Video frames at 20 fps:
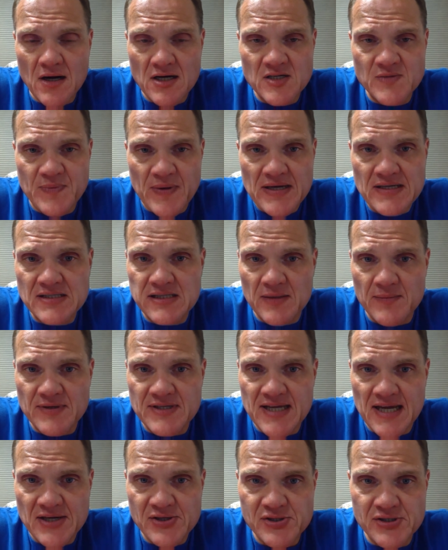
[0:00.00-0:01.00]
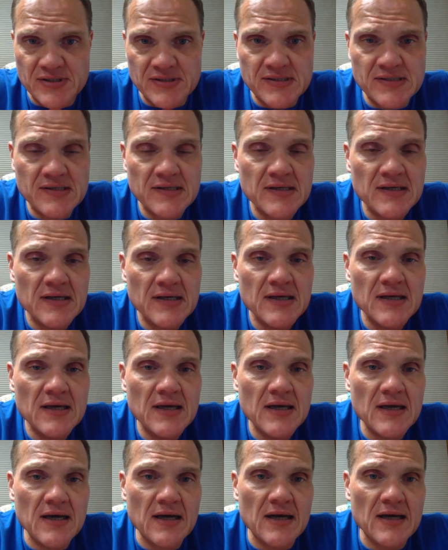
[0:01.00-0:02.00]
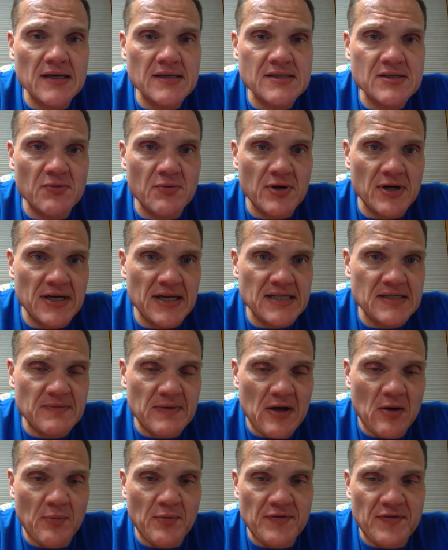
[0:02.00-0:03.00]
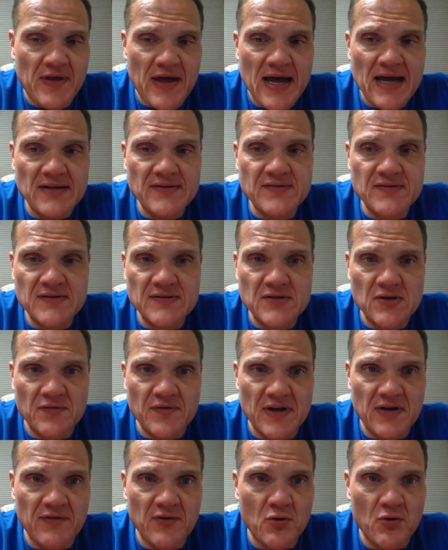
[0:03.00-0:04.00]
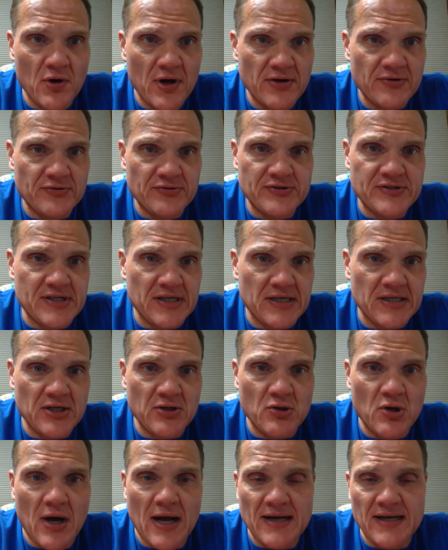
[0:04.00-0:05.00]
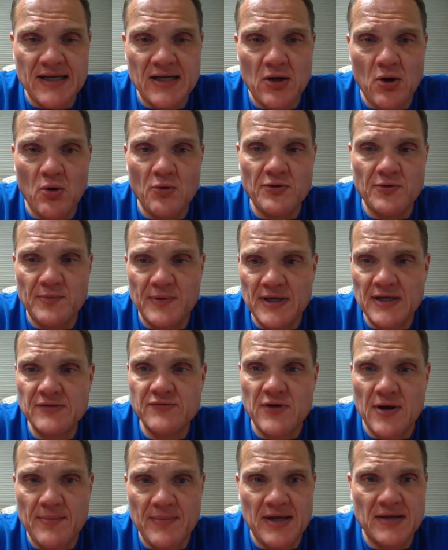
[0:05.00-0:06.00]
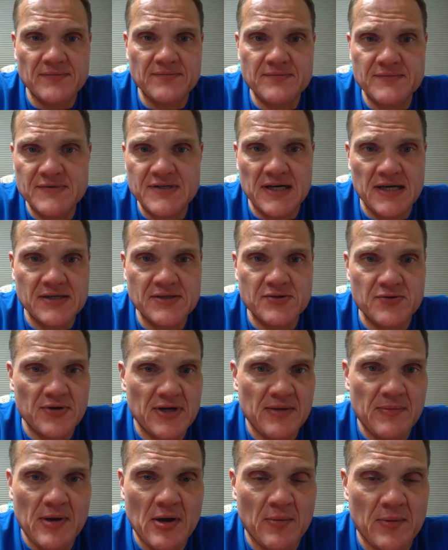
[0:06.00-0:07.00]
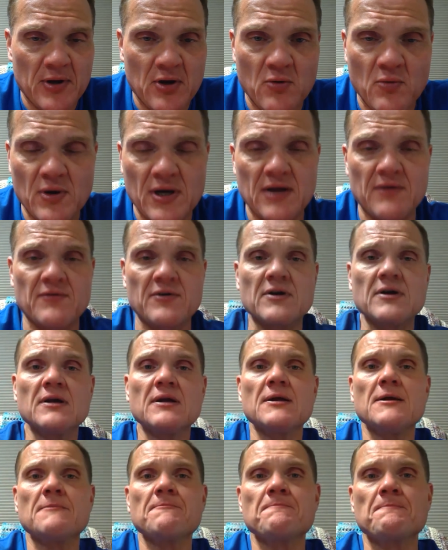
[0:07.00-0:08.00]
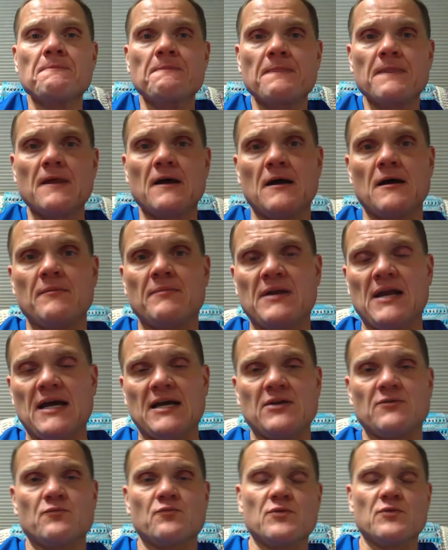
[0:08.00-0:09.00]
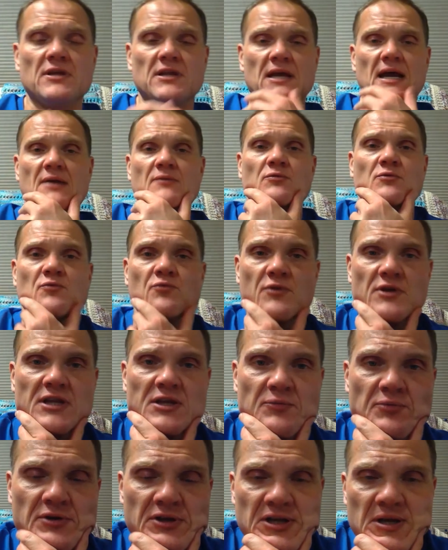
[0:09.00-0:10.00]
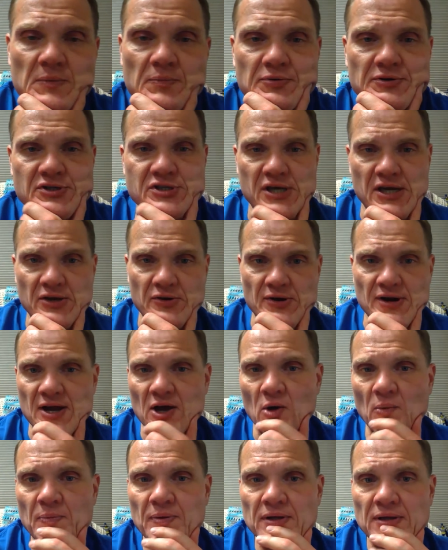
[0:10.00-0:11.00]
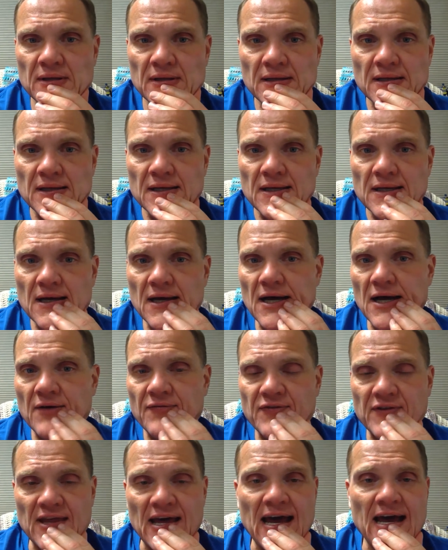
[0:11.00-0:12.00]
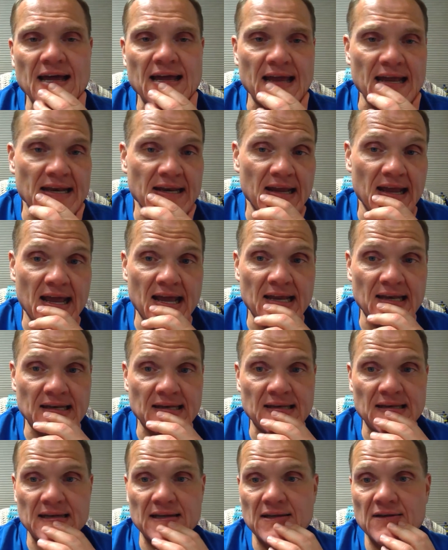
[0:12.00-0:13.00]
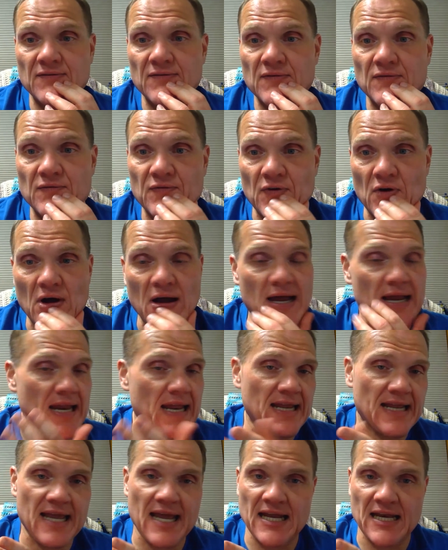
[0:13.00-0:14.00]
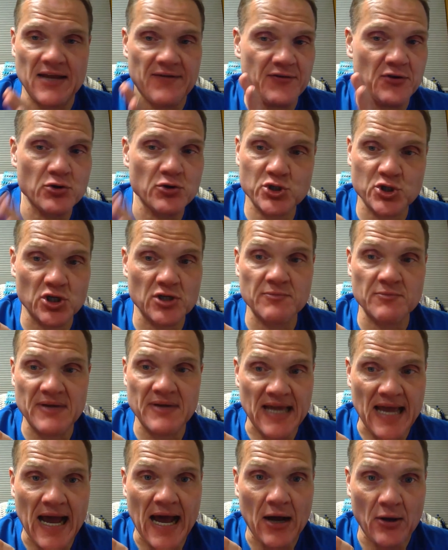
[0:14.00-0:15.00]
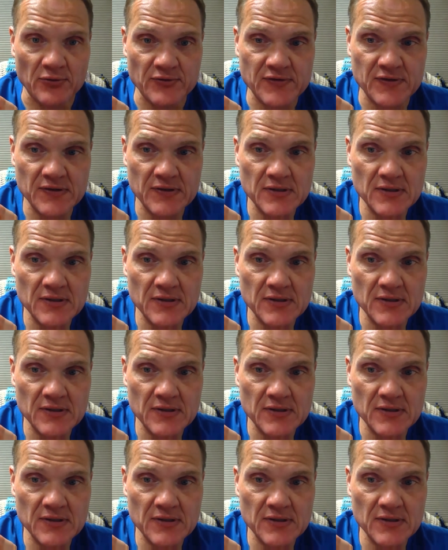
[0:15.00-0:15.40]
limitations. So we're going to need some help with that. So if any of you are interested, you know how to get a hold of me, drop me a text or email me or whatever. But I would really appreciate your help for that. And again, if you shouldn't be out,